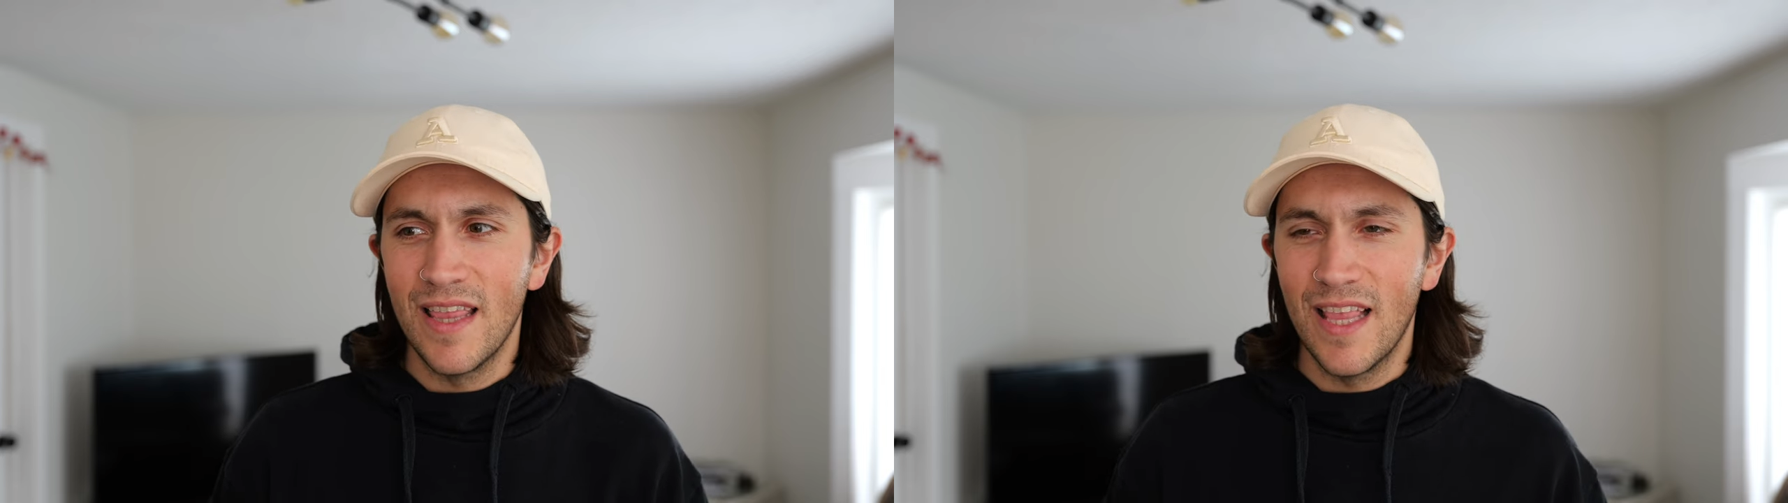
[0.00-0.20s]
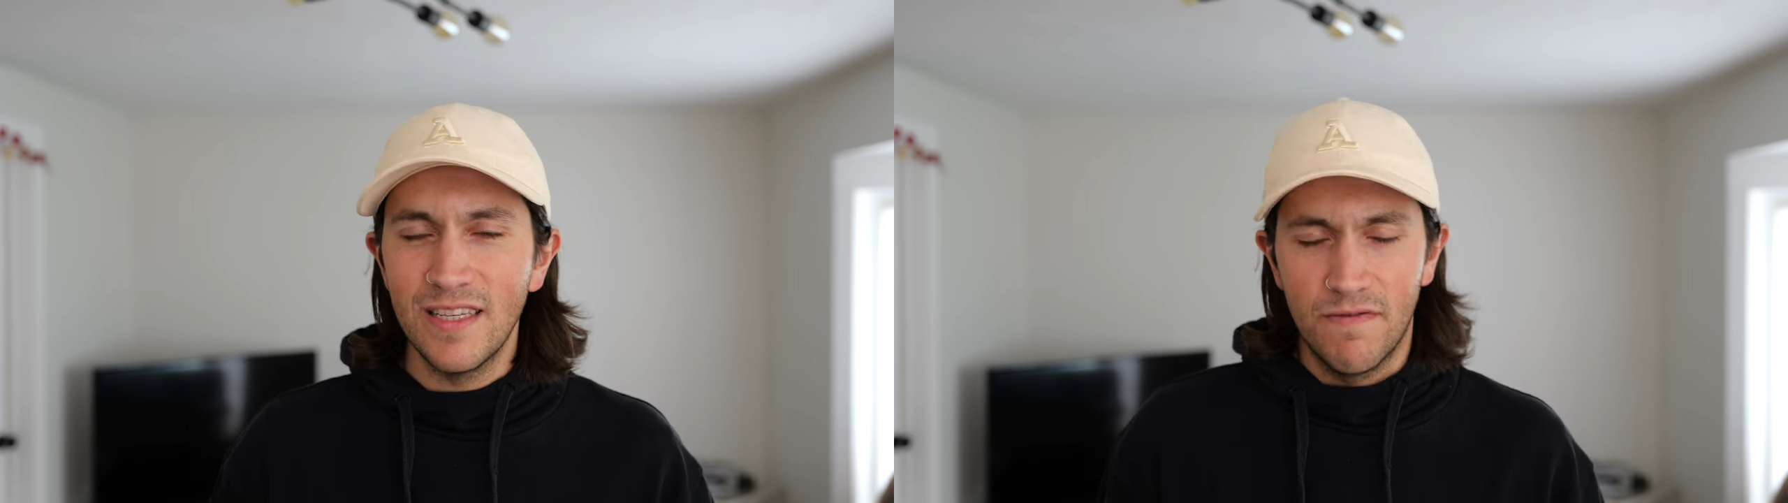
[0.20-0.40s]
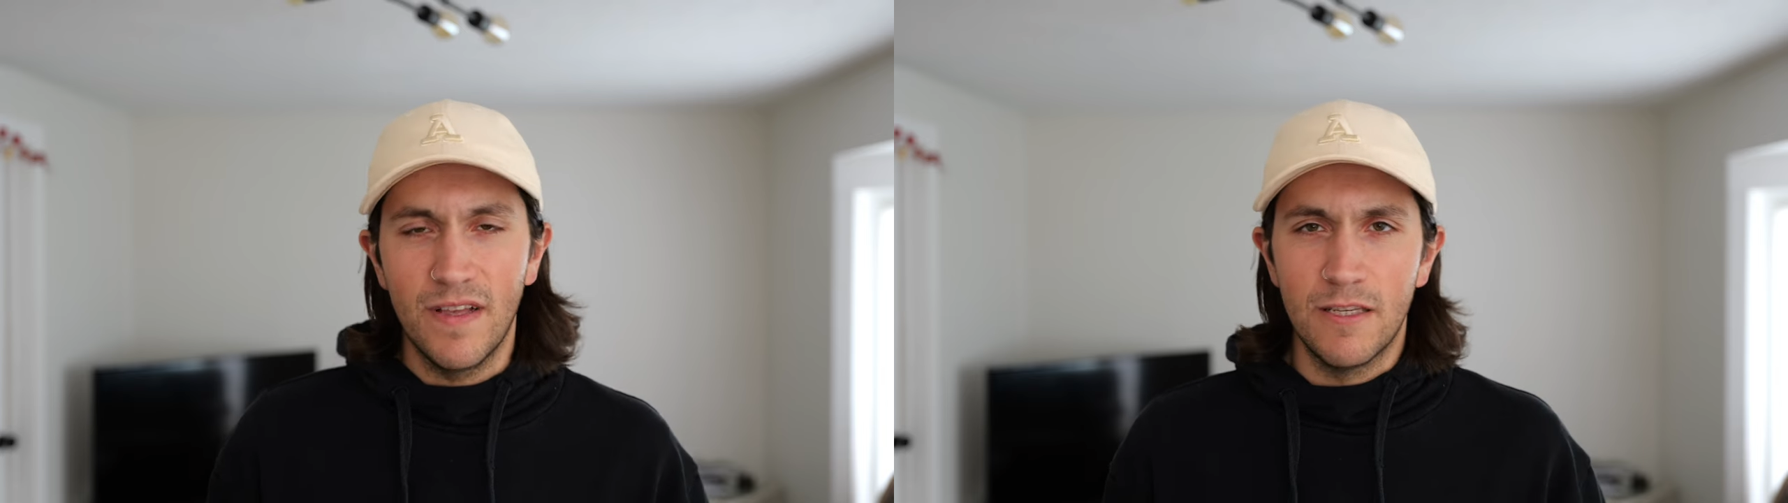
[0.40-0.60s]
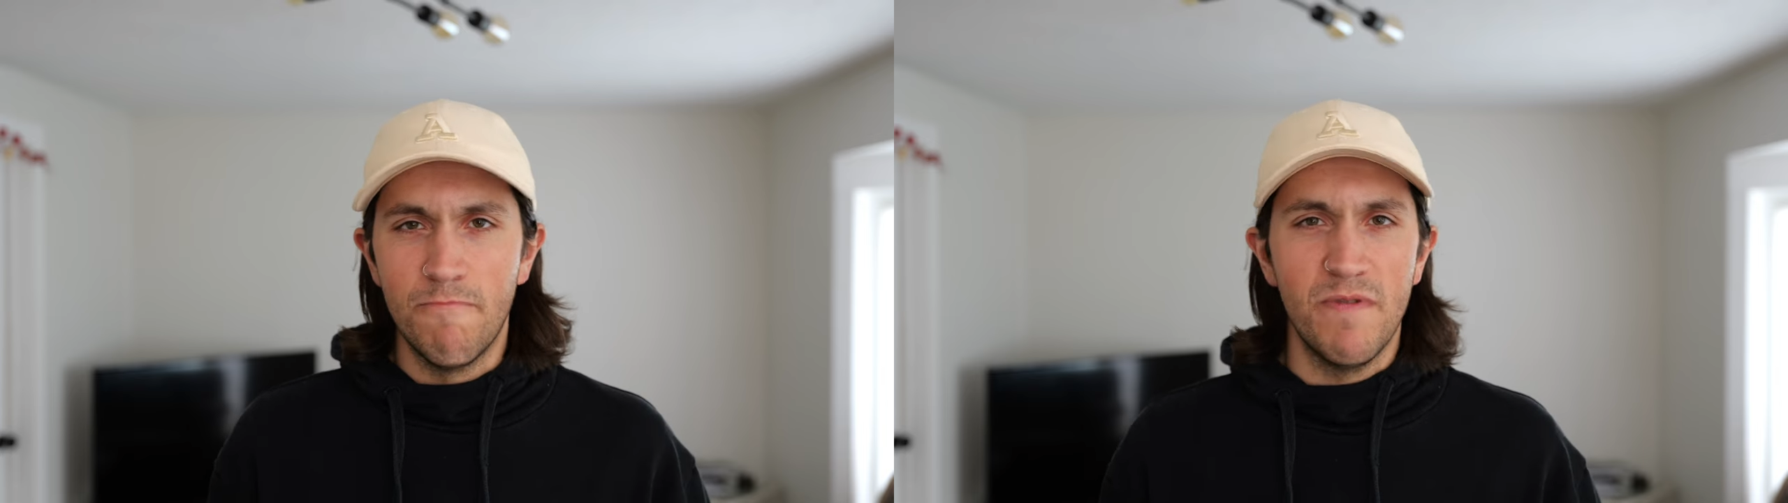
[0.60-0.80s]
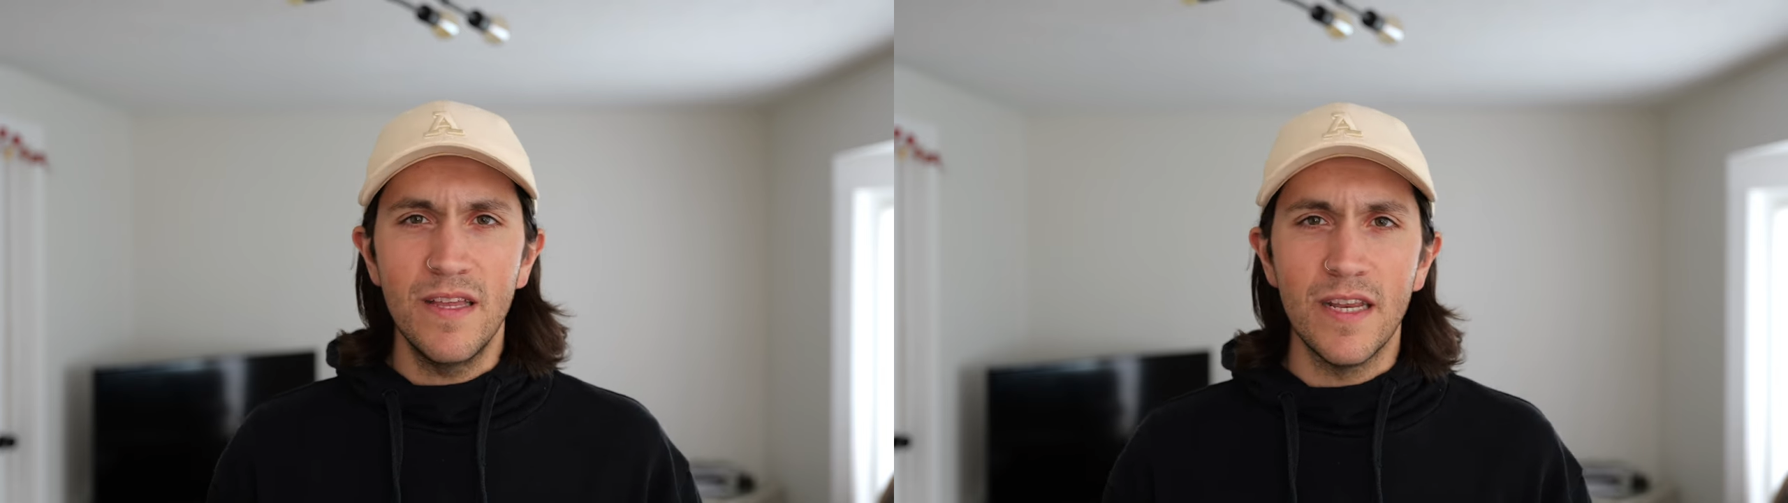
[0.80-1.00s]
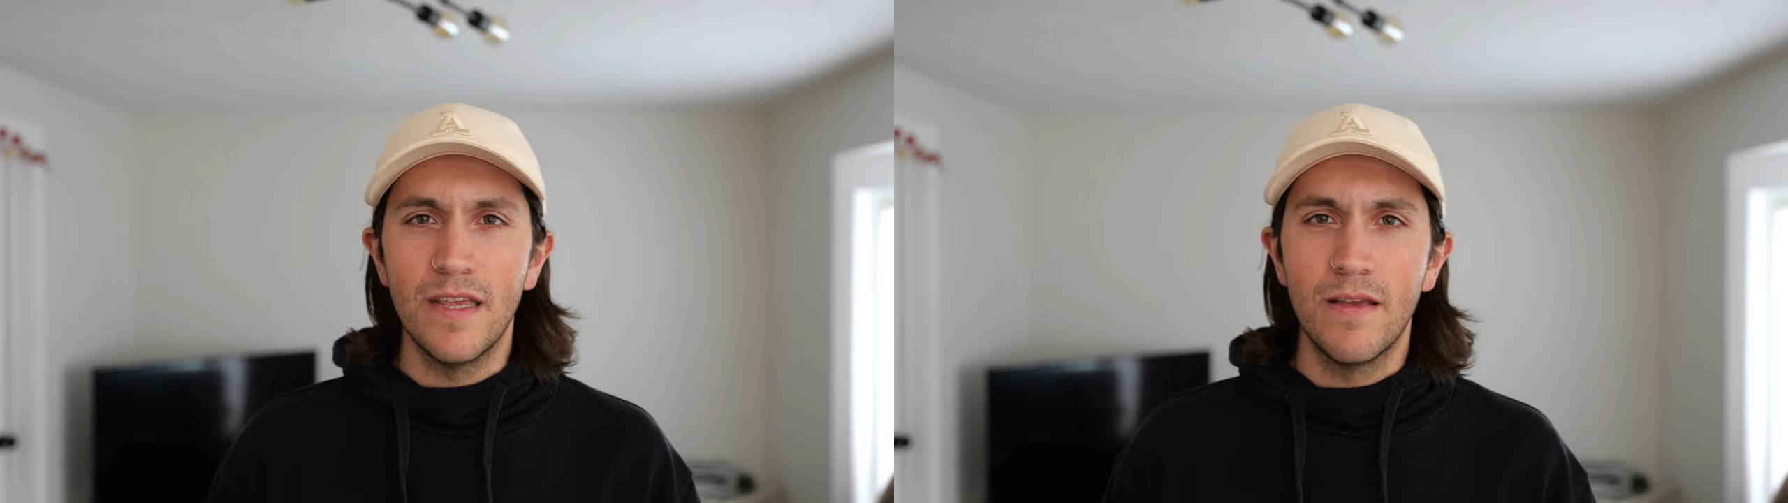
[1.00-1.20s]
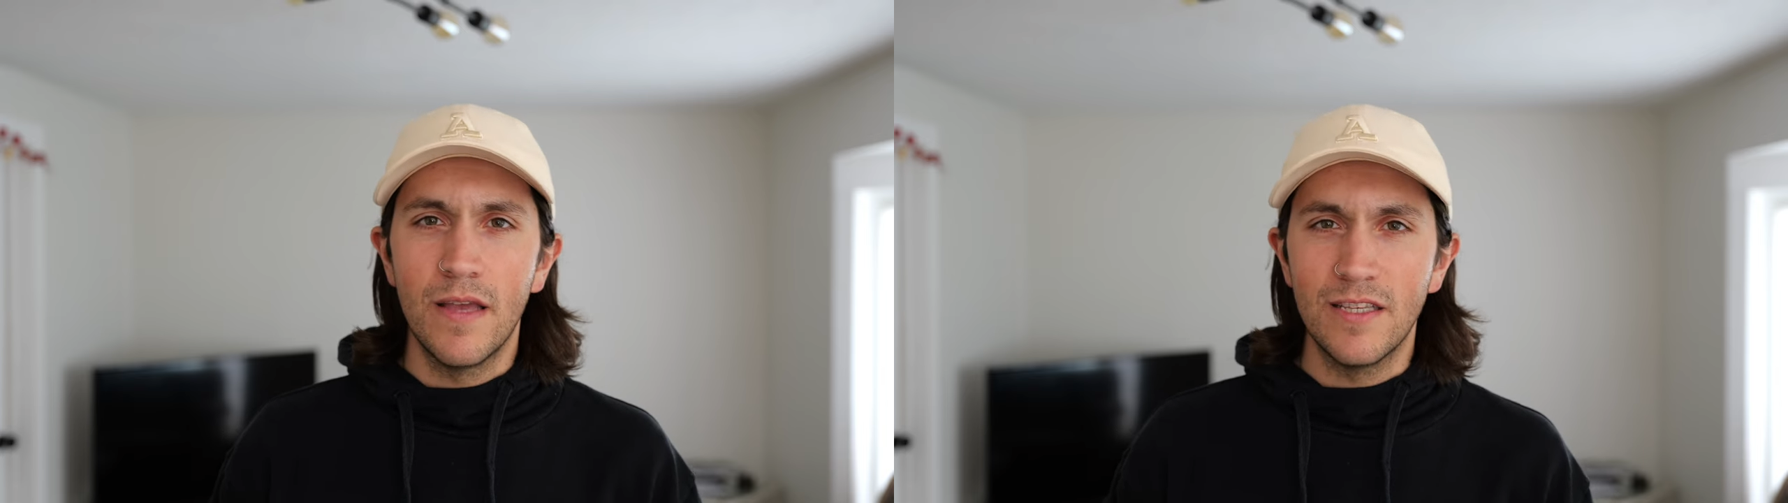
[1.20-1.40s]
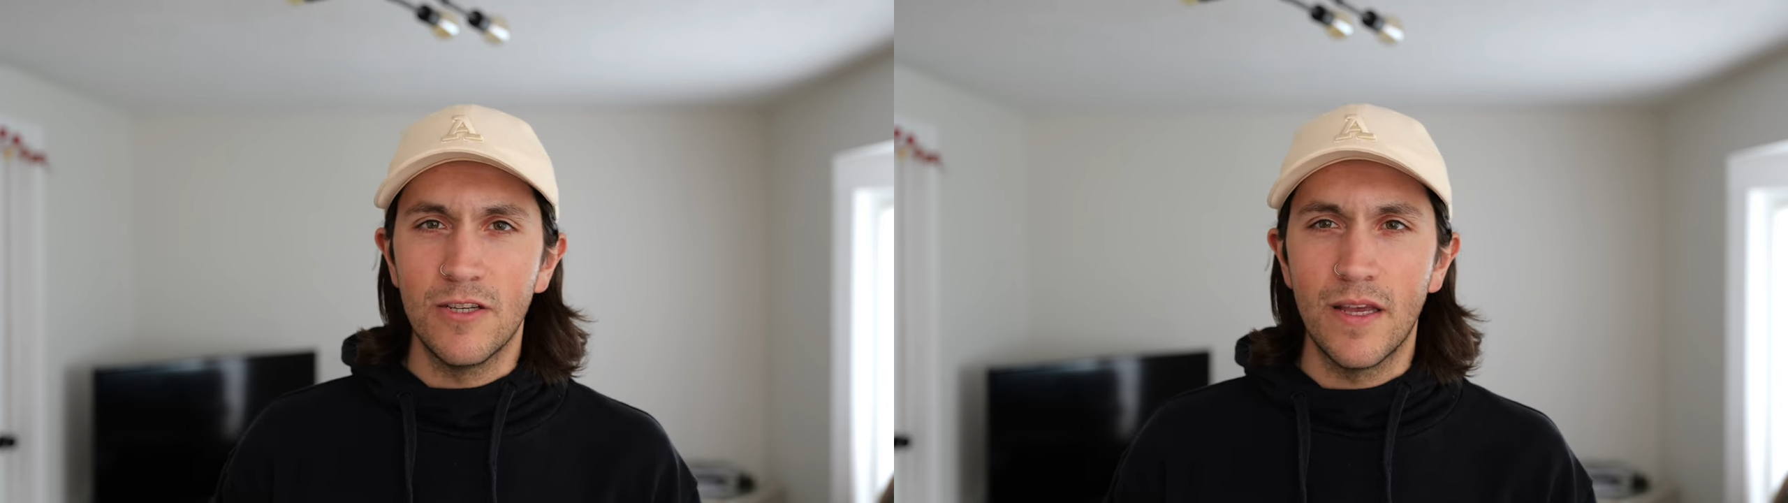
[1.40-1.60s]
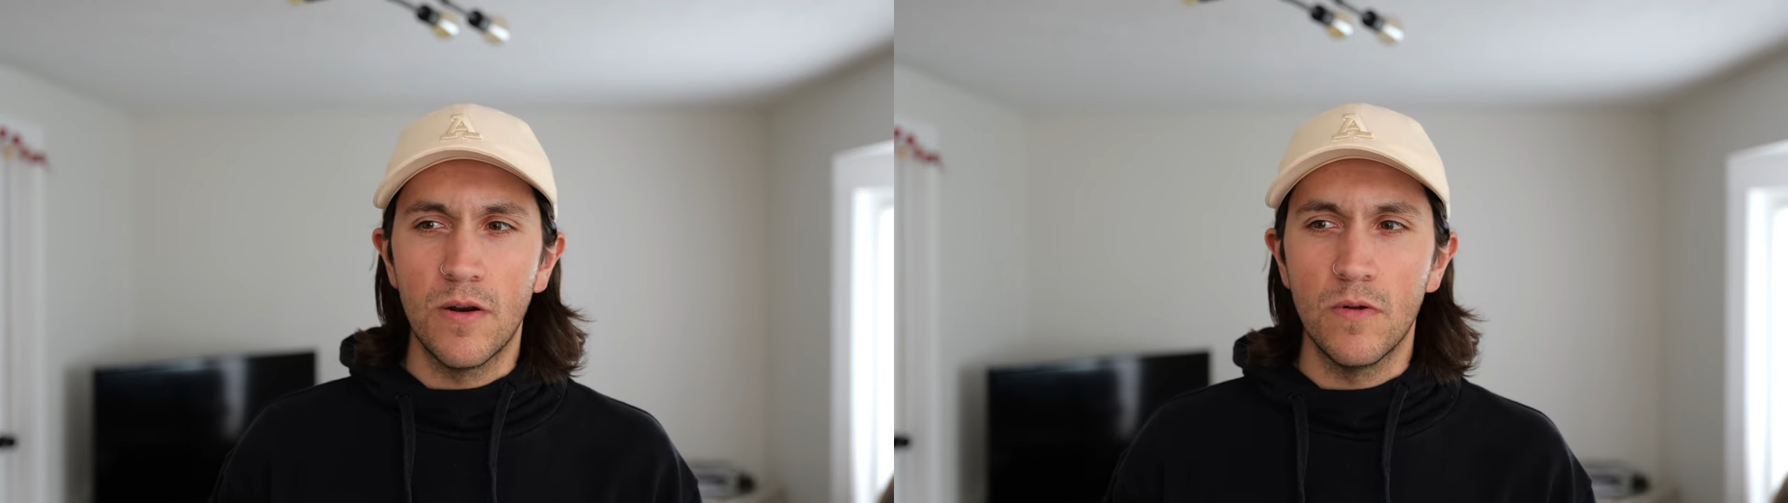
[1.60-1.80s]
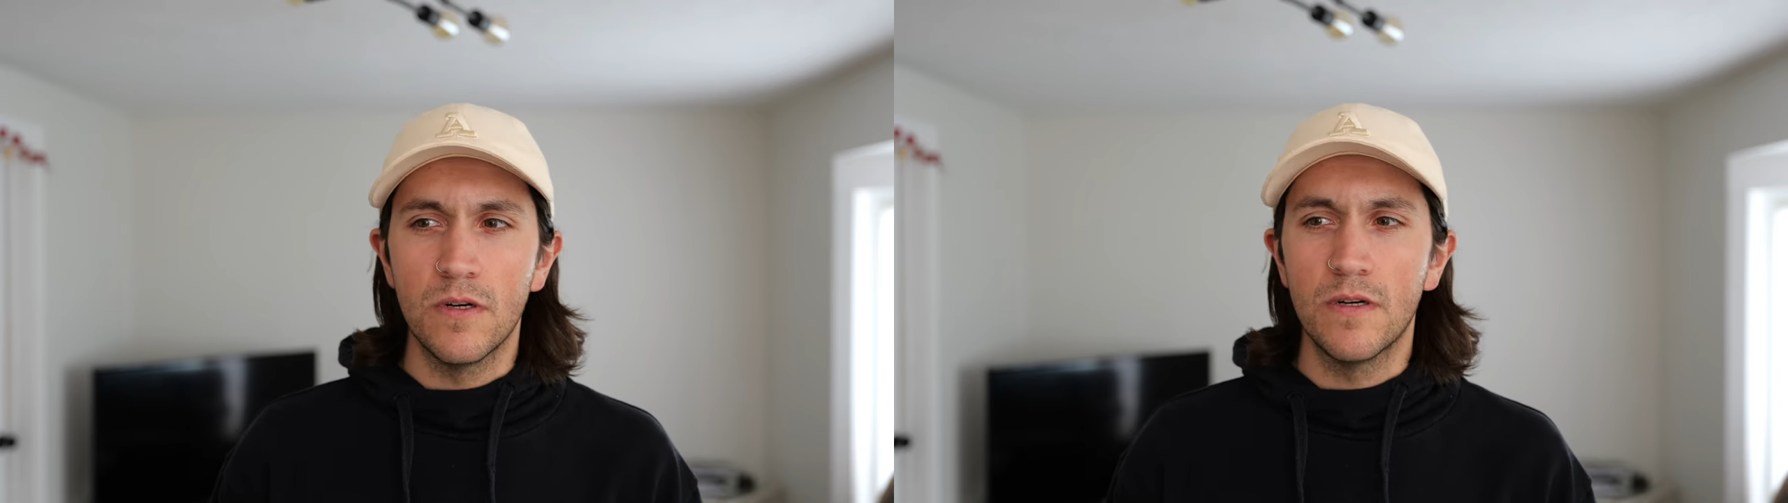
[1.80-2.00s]
and less flexibility as you
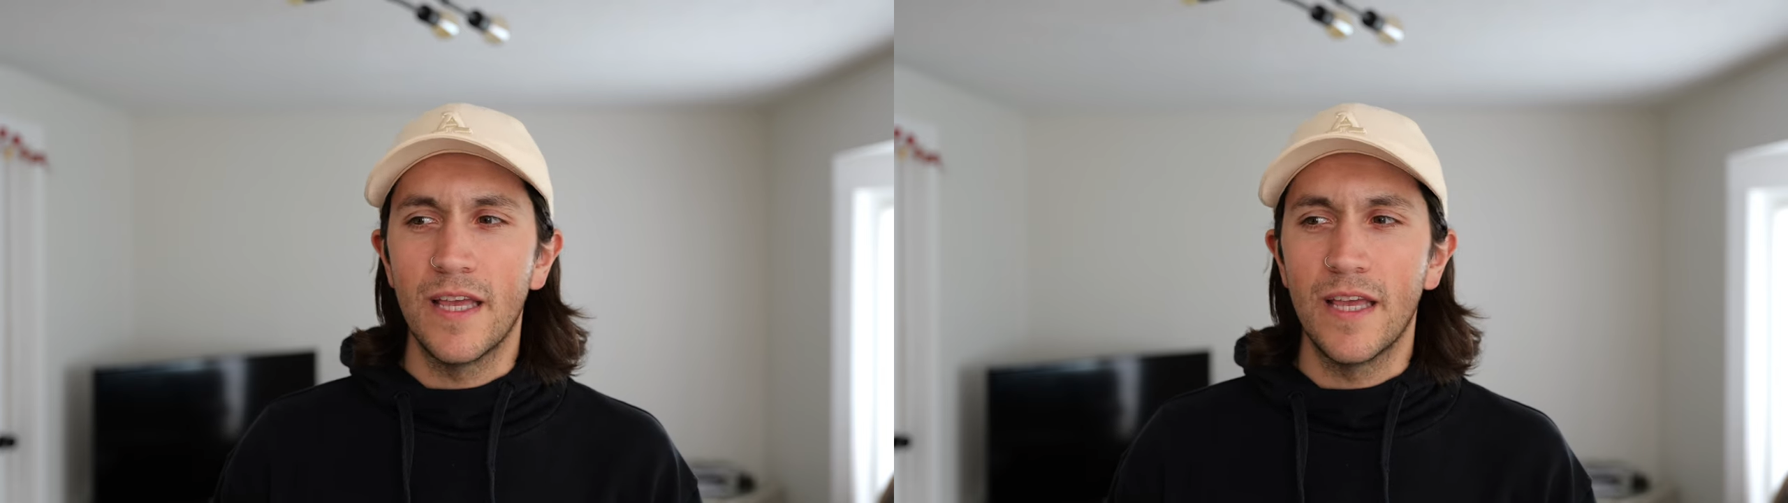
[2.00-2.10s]
get older.